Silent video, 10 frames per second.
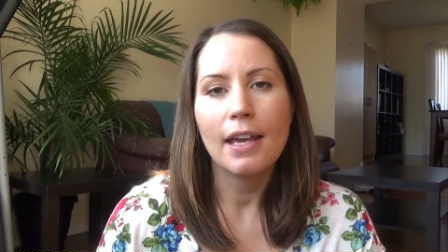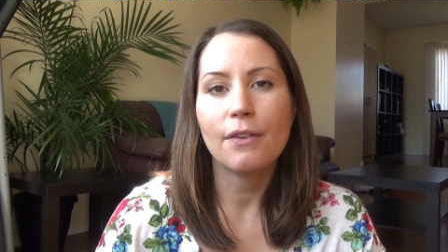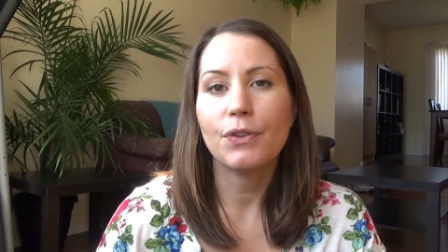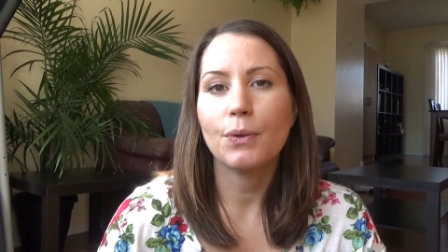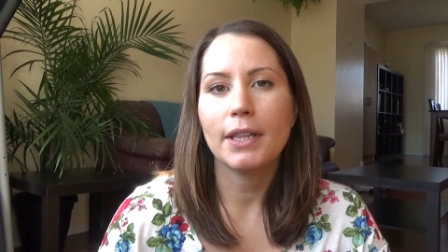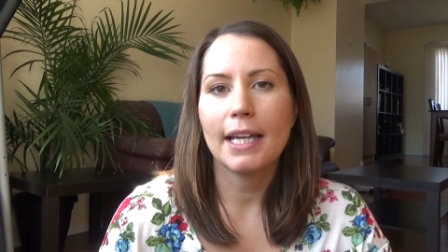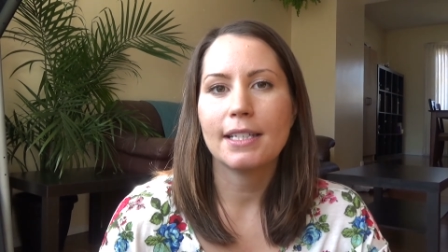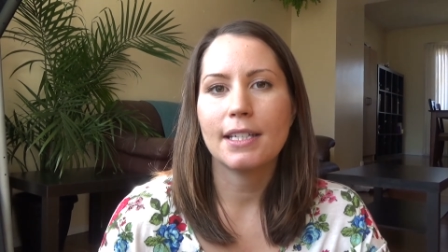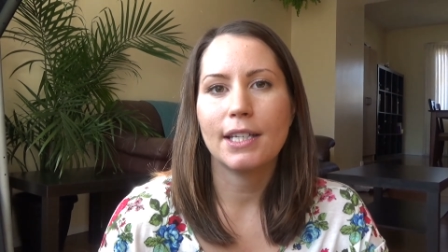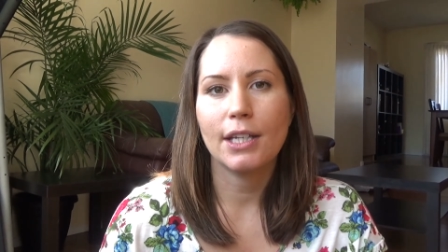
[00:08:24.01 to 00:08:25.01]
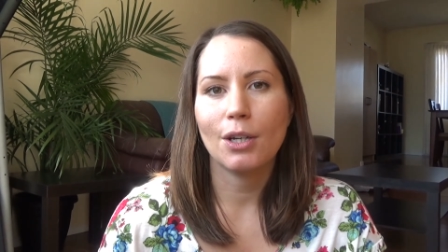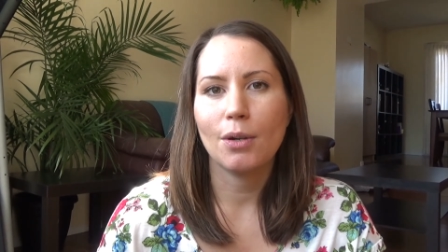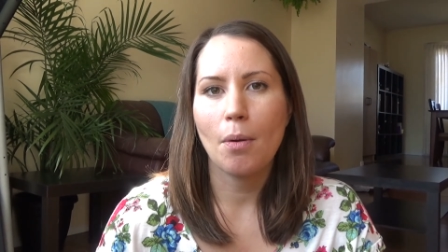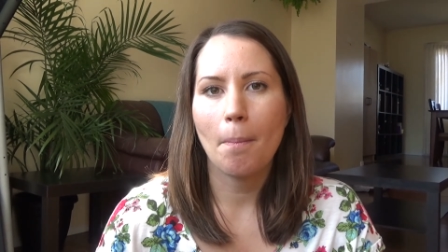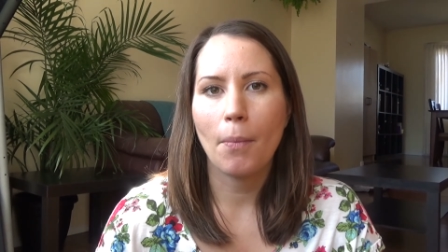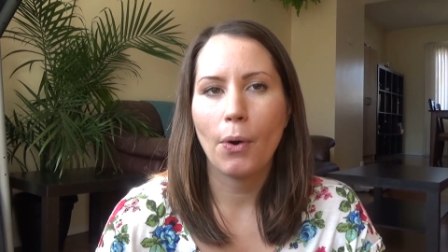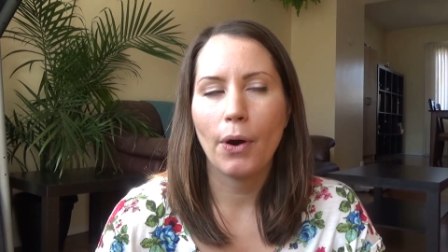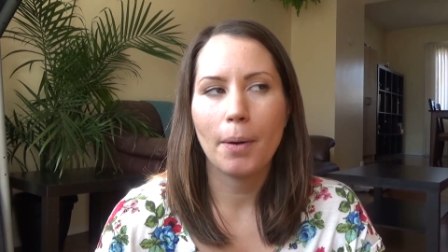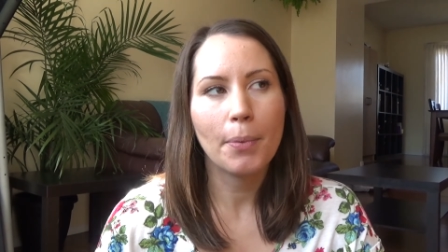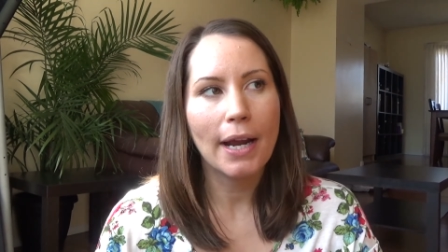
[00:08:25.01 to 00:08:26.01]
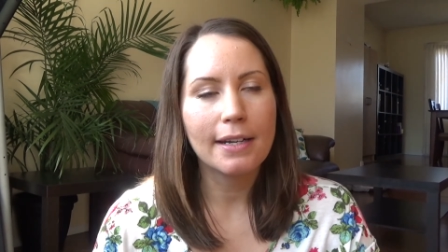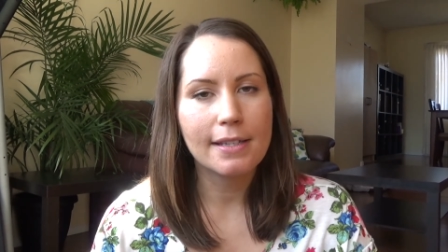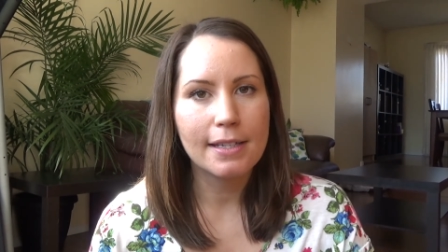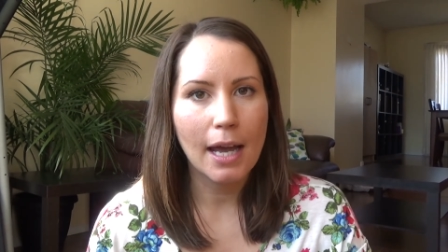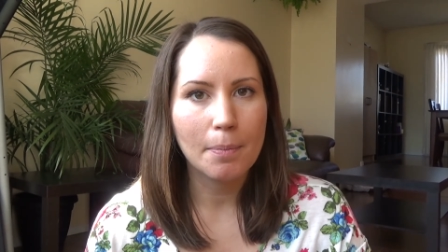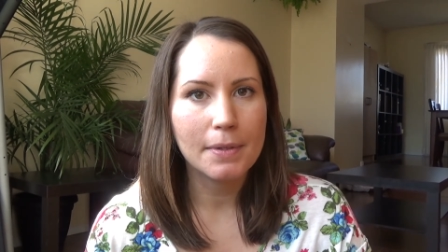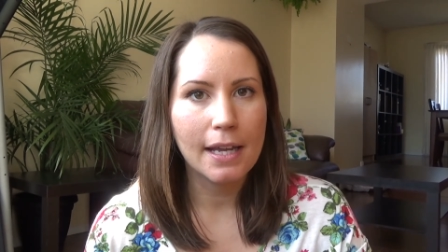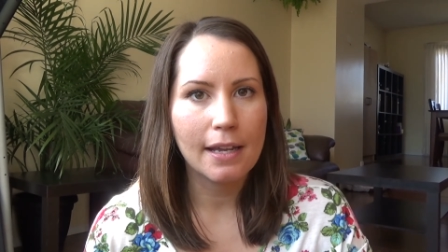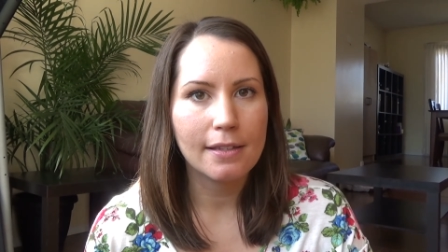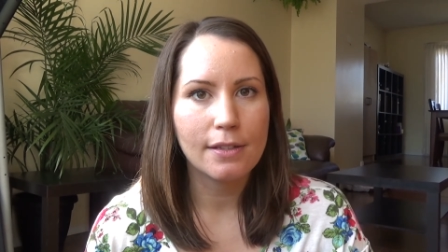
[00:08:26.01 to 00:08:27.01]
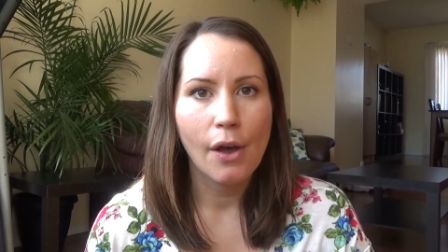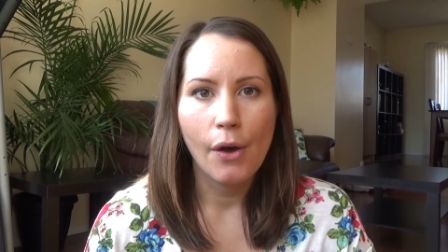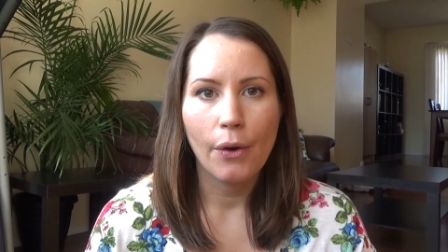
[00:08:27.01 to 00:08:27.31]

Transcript: if you would like to hear more pregnancy updates